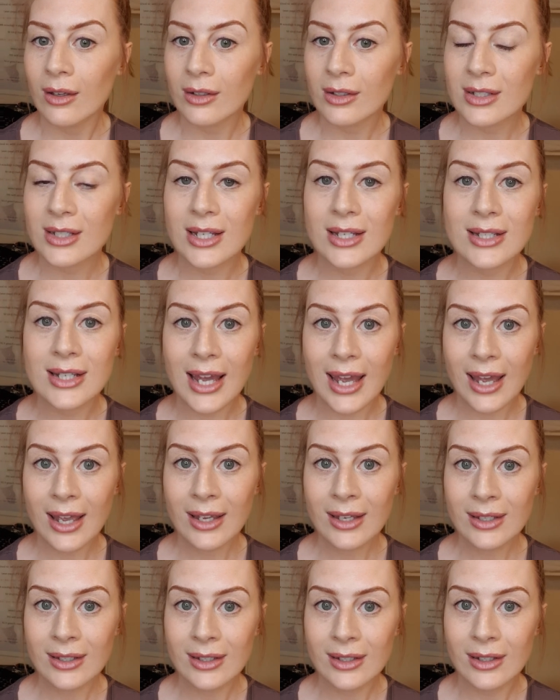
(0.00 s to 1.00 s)

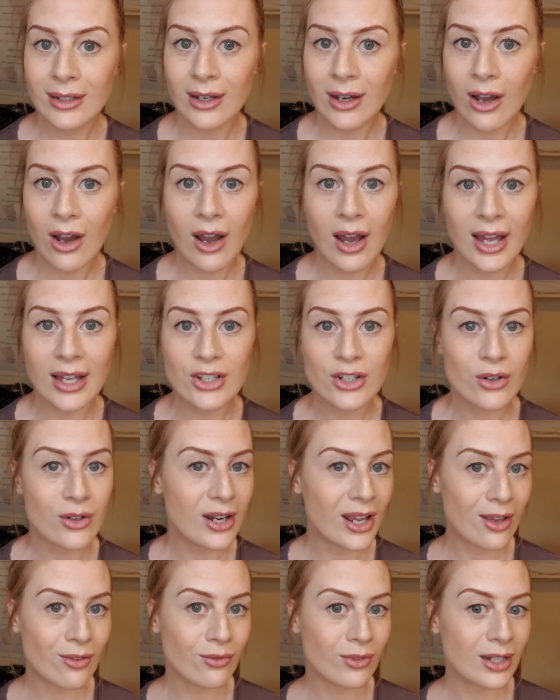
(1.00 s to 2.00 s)
today I don't
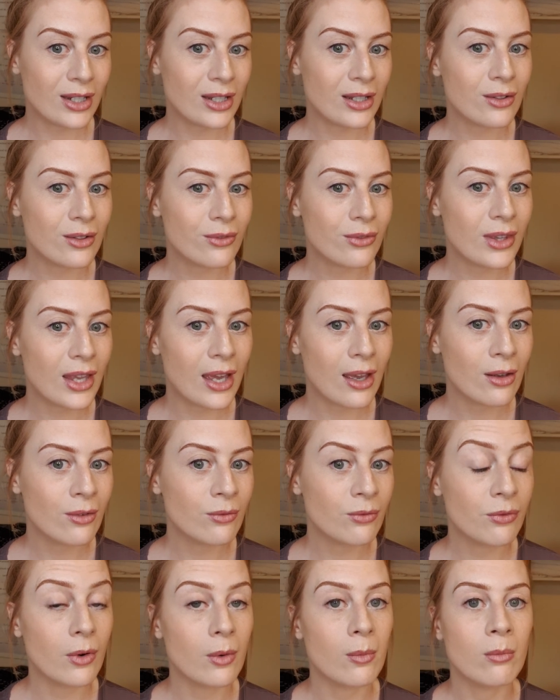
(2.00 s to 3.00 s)
have any of that
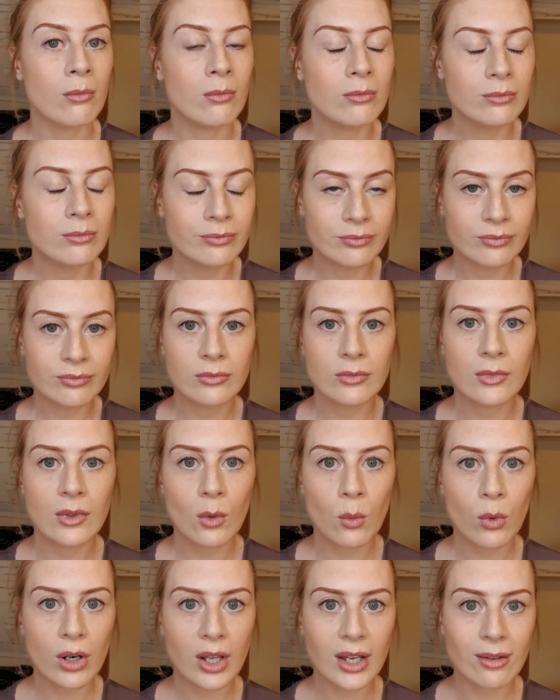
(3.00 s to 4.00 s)
from
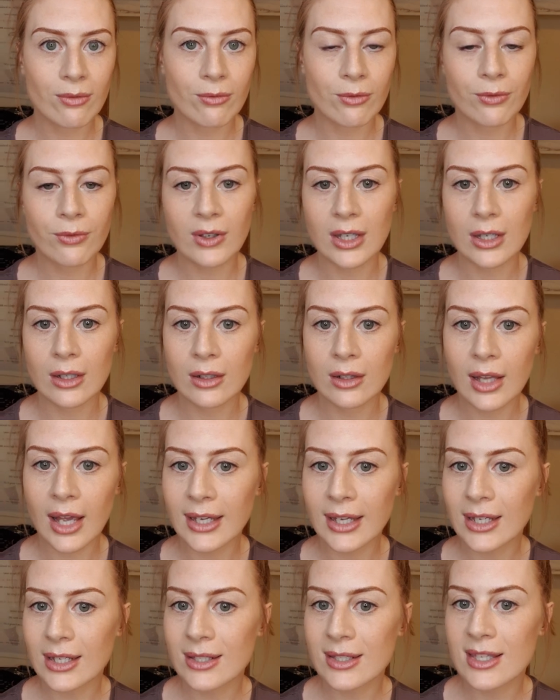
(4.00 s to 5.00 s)
what I can feel. I
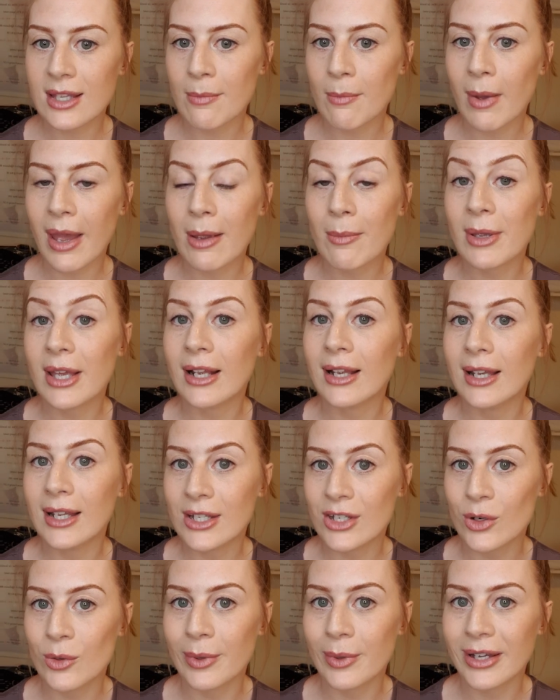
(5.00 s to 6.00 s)
guess there may be a
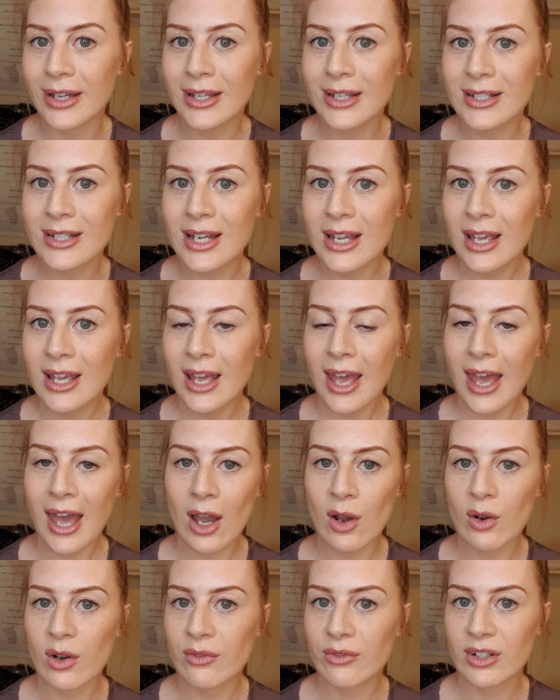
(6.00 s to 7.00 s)
little bit,
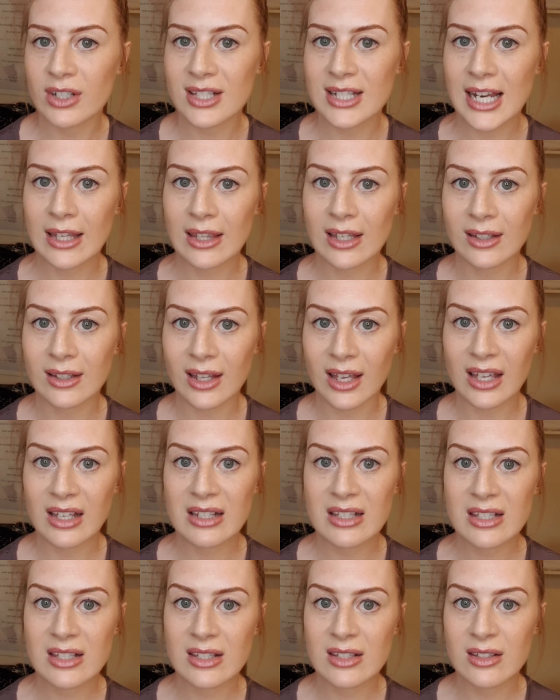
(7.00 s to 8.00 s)
however it's nothing
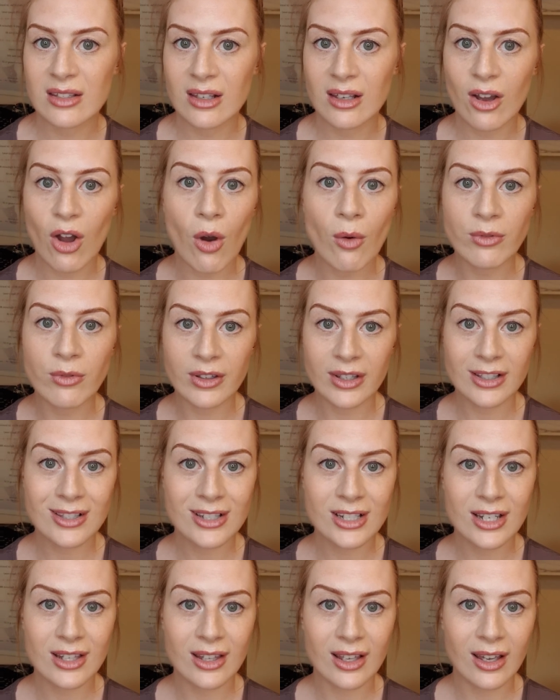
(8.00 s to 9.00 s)
that's obvious
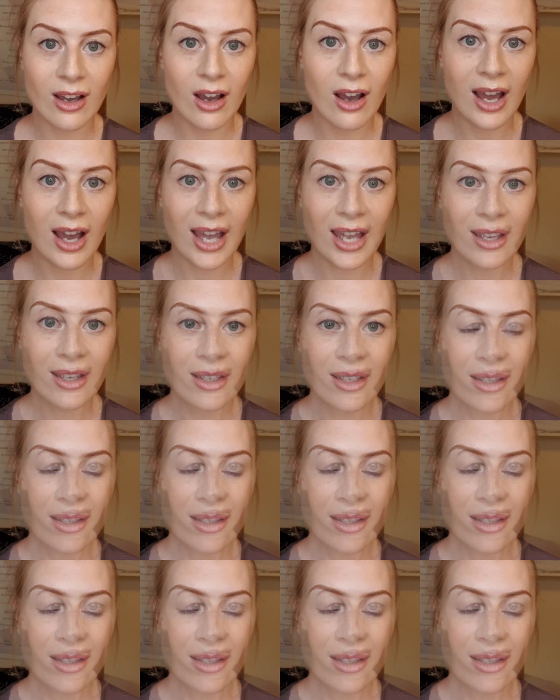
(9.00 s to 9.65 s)
to the eye.